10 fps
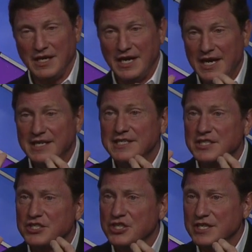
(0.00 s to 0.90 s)
It is
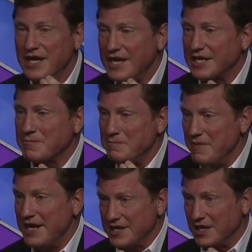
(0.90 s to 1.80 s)
the genetic
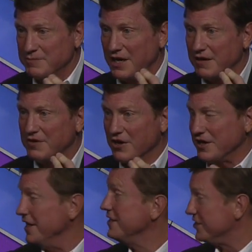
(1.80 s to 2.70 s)
makeup of
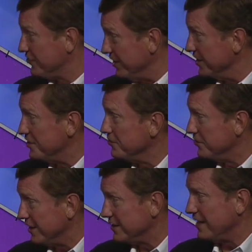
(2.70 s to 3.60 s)
our industry to do
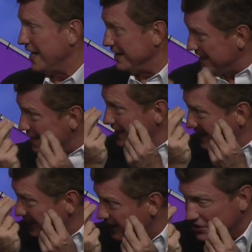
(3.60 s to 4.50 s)
just that. That
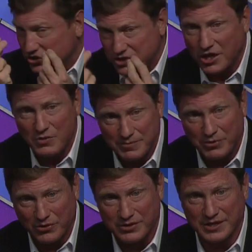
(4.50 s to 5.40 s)
is so
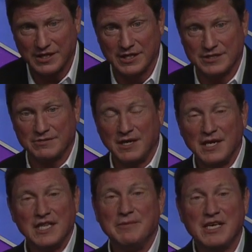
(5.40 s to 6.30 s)
important to us.
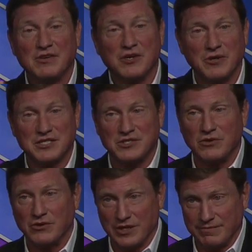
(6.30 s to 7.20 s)
Let me give you a quick
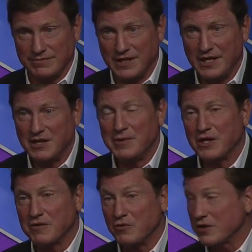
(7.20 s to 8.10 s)
story.
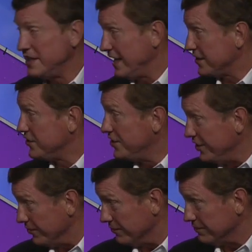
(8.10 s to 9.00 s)
Polar Vortex
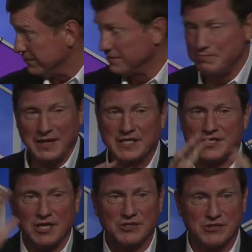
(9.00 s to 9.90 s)
2, mm -hmm. big
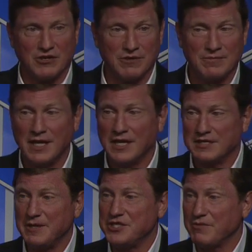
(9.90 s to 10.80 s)
snowstorm,
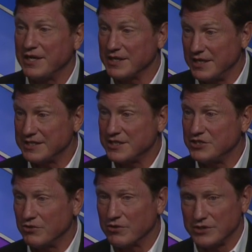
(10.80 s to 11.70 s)
especially around Augusta,
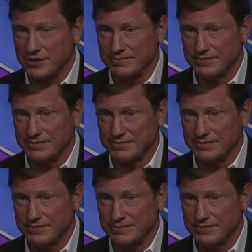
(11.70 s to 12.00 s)
Georgia.